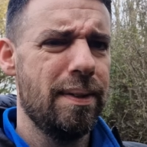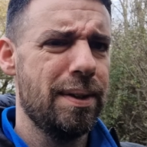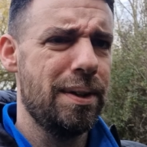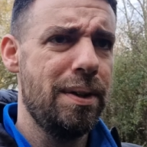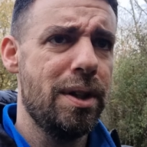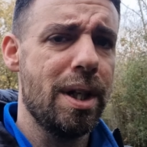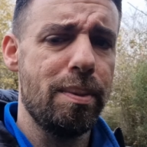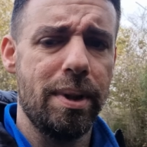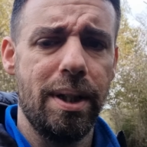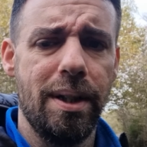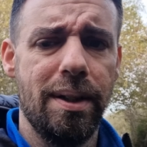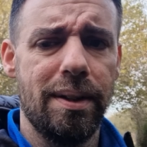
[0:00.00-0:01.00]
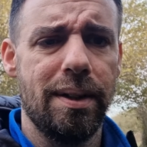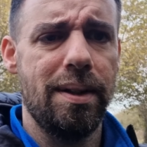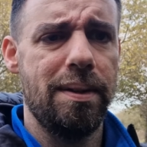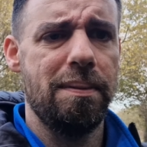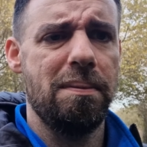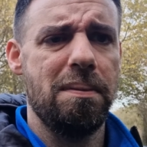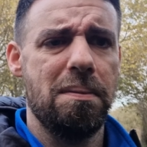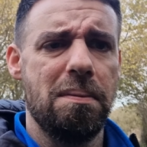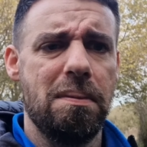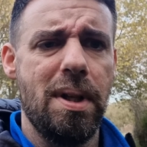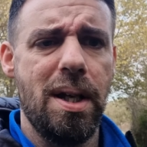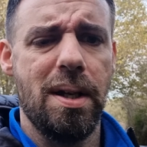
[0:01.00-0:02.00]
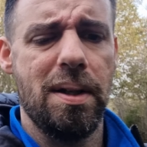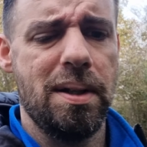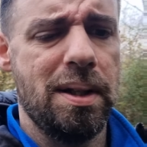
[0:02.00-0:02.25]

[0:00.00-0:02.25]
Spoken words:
Not too shabby. So yeah.